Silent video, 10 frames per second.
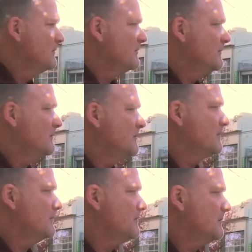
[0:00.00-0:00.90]

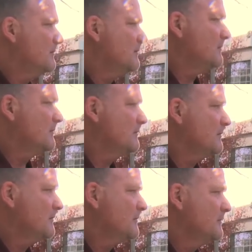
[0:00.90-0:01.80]

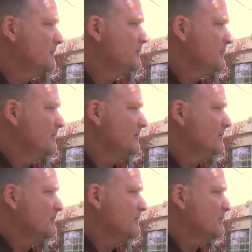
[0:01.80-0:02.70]

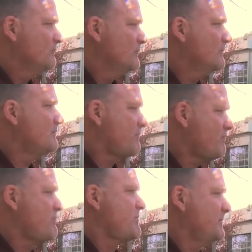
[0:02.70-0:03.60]

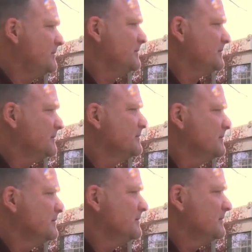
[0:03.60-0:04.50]

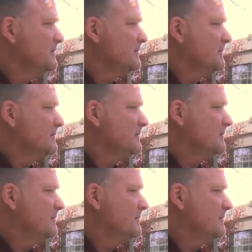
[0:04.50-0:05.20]
[no speech]